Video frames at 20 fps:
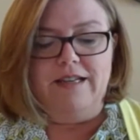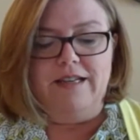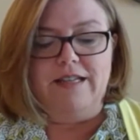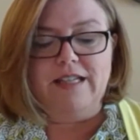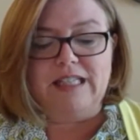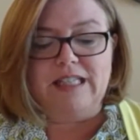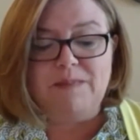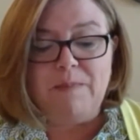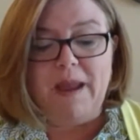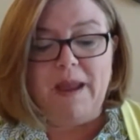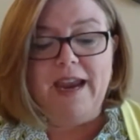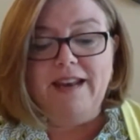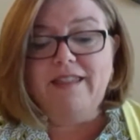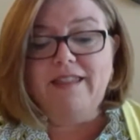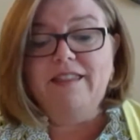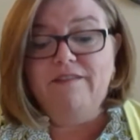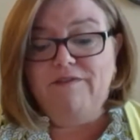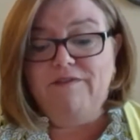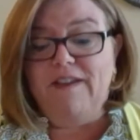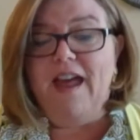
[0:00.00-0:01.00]

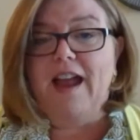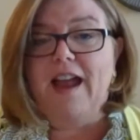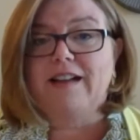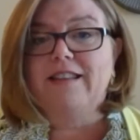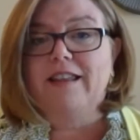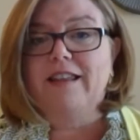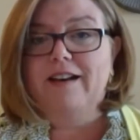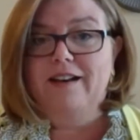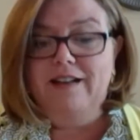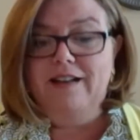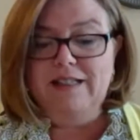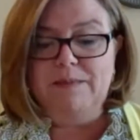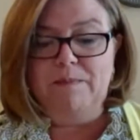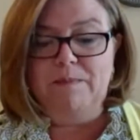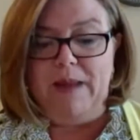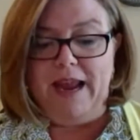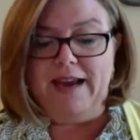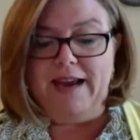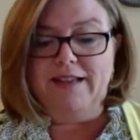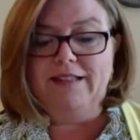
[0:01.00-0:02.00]
despite the fact that it is
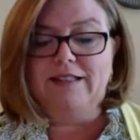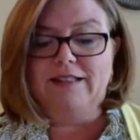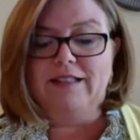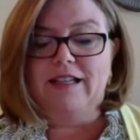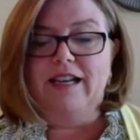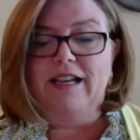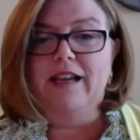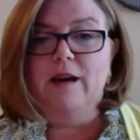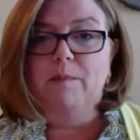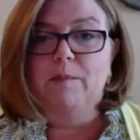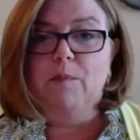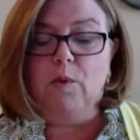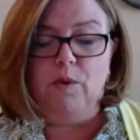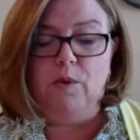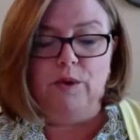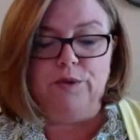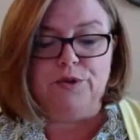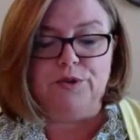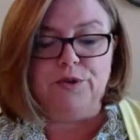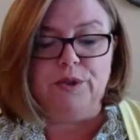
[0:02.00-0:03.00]
based in a
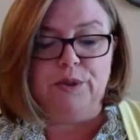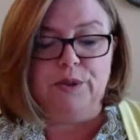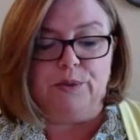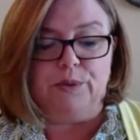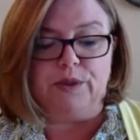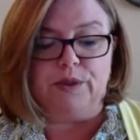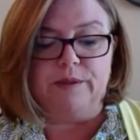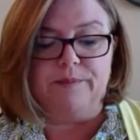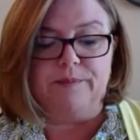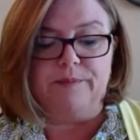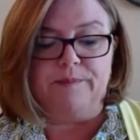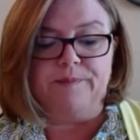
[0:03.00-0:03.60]
moral truth.